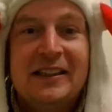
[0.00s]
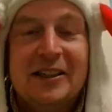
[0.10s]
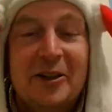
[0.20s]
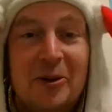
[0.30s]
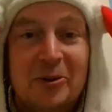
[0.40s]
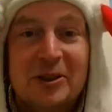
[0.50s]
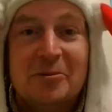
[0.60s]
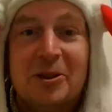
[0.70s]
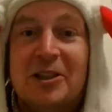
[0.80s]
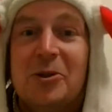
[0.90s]
could only
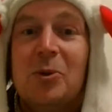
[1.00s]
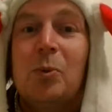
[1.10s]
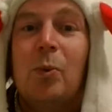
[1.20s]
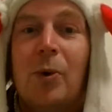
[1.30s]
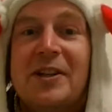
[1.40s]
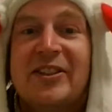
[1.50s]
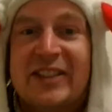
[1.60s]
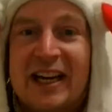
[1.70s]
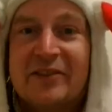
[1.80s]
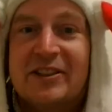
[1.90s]
really do one
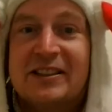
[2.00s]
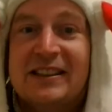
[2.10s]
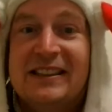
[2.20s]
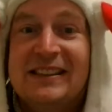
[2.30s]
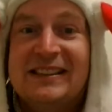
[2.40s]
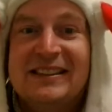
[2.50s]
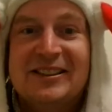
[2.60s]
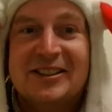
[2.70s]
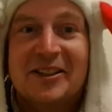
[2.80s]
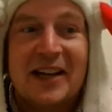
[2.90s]
side of it.
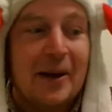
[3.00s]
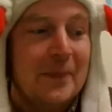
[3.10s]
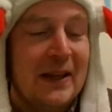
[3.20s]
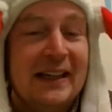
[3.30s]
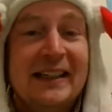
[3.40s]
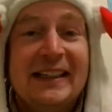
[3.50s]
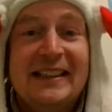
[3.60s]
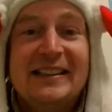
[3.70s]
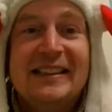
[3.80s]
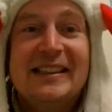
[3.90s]
So, yeah,
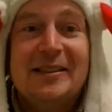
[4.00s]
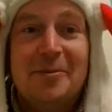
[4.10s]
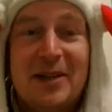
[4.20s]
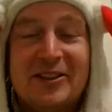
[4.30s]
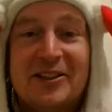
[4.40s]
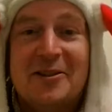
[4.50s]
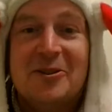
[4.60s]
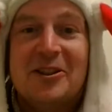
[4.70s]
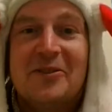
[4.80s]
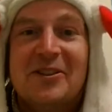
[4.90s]
it makes a
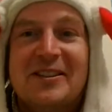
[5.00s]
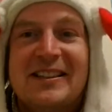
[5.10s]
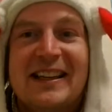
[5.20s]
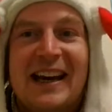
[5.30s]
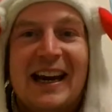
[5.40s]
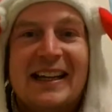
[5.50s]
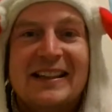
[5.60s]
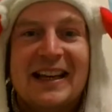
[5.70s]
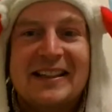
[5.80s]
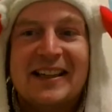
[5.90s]
huge difference.
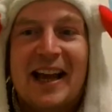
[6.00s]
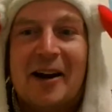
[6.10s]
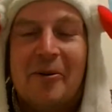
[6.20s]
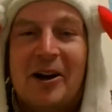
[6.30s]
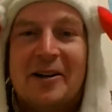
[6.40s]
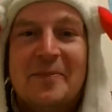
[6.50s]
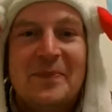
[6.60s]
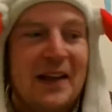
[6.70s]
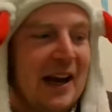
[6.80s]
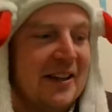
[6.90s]
And that's kind of why
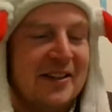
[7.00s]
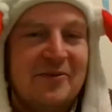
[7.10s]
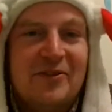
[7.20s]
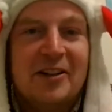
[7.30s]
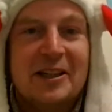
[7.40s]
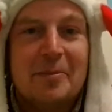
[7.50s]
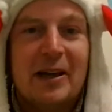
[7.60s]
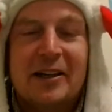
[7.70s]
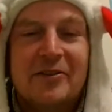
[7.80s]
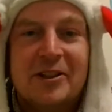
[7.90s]
I felt like
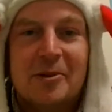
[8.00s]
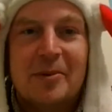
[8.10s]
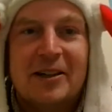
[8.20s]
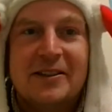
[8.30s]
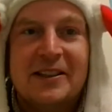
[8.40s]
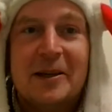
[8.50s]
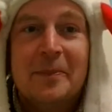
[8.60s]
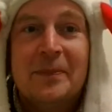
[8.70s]
making a video about it today.